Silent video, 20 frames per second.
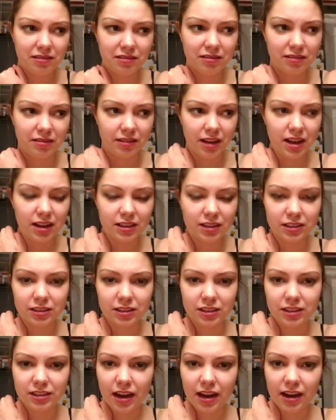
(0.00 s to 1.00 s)
yeah, just
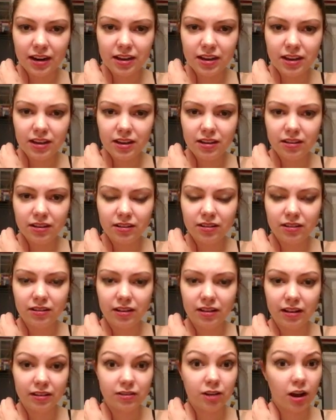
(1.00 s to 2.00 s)
study.
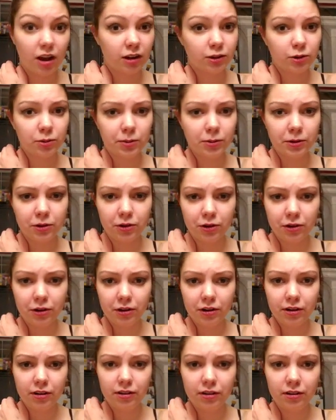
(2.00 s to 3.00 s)
Talk to your
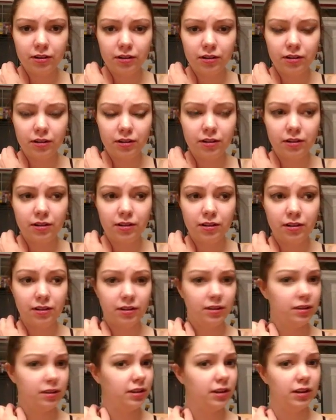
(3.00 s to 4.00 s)
recruiter.
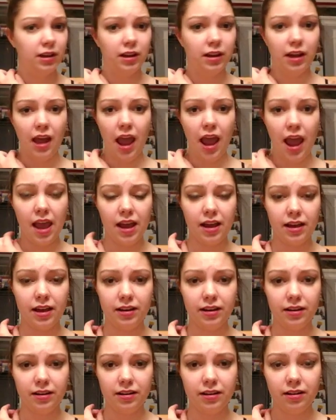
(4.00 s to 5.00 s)

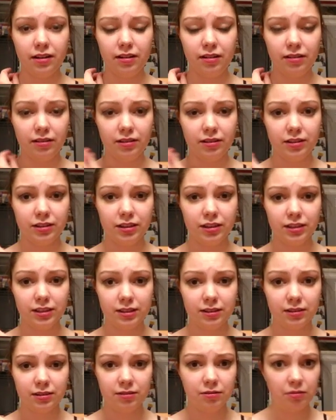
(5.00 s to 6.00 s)
And just,
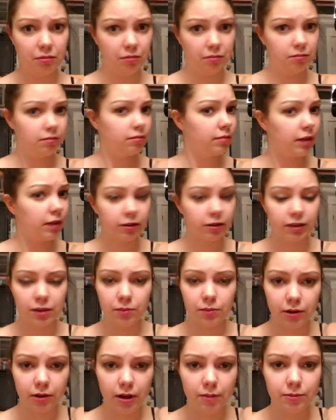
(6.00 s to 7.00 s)
I'll keep
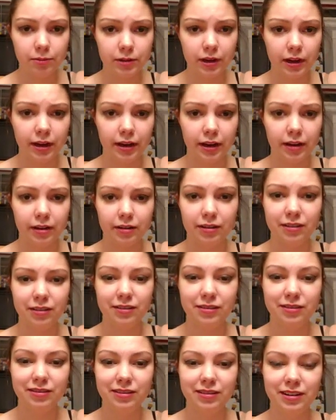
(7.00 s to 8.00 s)
you updated.
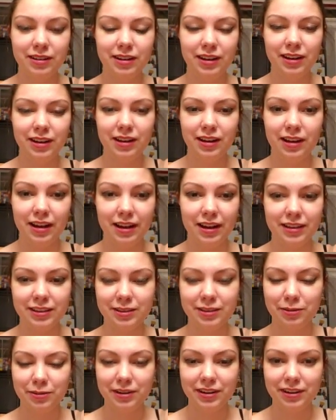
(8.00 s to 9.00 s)
I
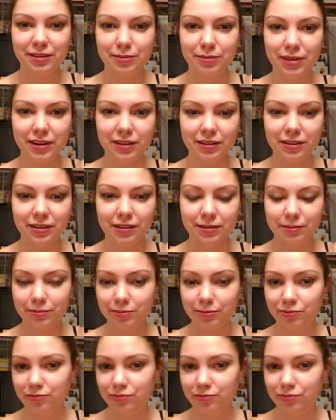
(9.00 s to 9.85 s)
just want to make a